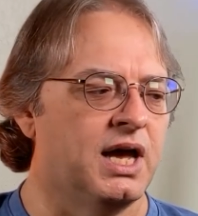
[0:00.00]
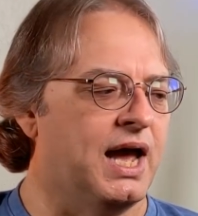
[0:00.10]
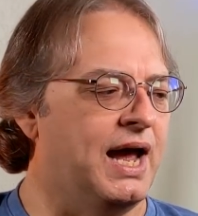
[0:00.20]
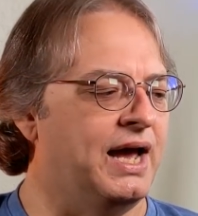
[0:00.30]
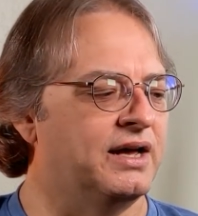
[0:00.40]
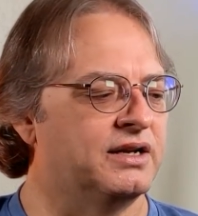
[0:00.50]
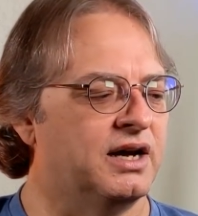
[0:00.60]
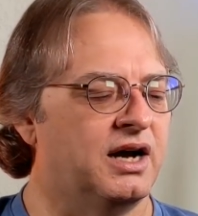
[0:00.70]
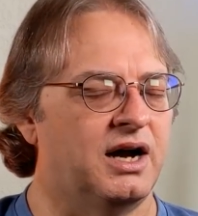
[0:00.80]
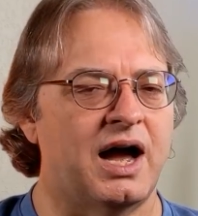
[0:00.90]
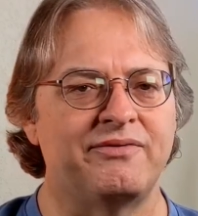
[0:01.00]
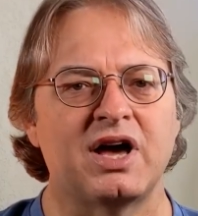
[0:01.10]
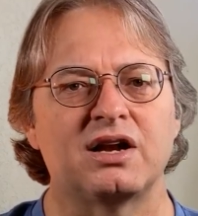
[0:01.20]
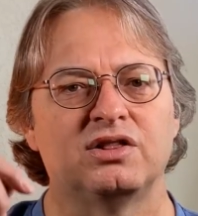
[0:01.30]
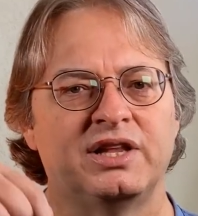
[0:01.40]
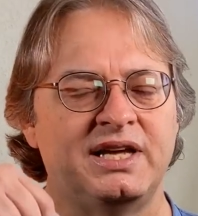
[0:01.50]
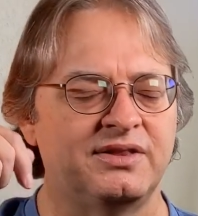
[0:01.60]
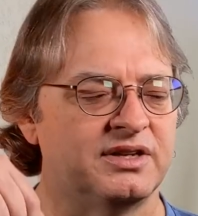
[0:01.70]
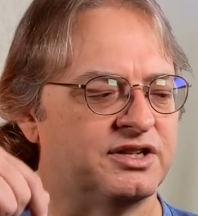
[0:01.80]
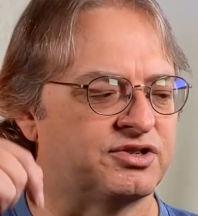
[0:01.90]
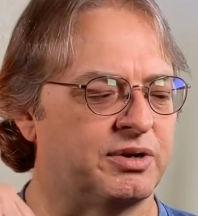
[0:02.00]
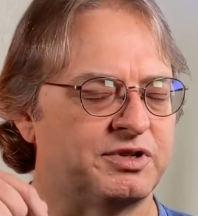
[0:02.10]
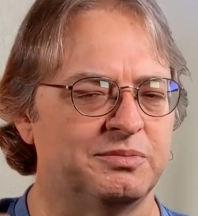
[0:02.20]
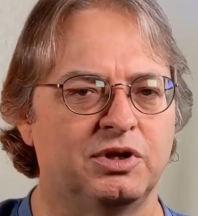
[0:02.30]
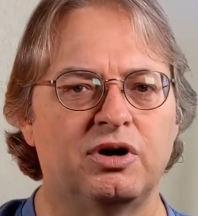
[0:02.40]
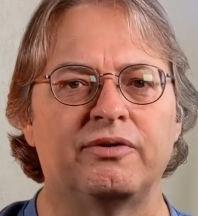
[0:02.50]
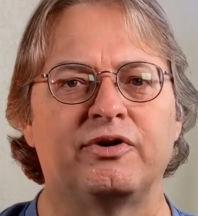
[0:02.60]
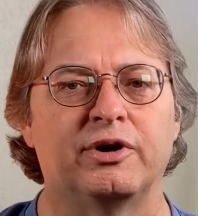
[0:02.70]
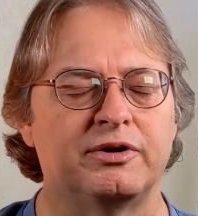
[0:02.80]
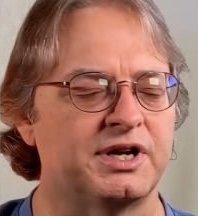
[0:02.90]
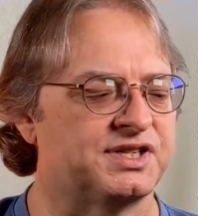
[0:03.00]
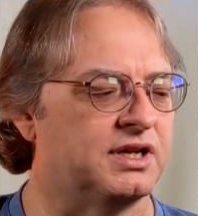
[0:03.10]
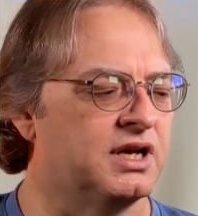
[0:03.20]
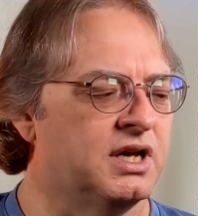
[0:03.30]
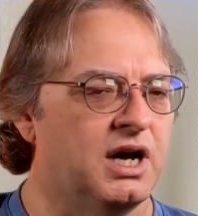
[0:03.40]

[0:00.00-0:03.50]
And I've got a link in the description below if you're interested.